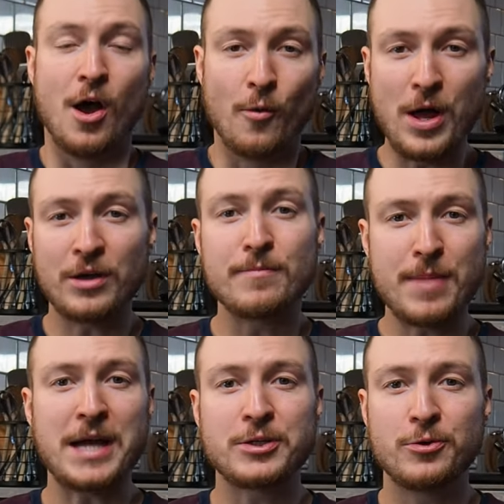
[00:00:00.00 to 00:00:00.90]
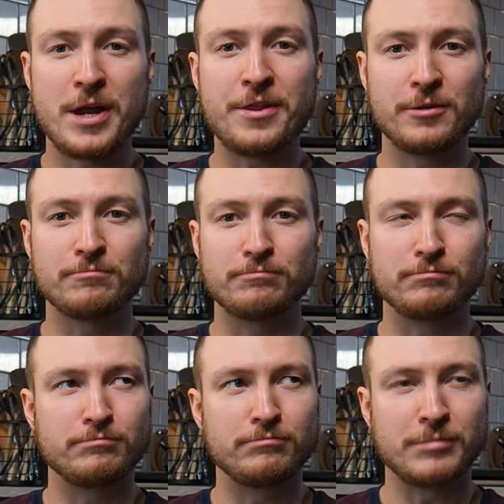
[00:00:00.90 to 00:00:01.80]
Welcome back to another
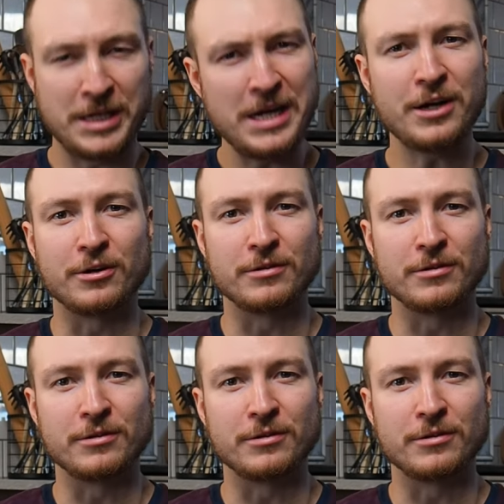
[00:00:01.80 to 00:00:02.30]
year.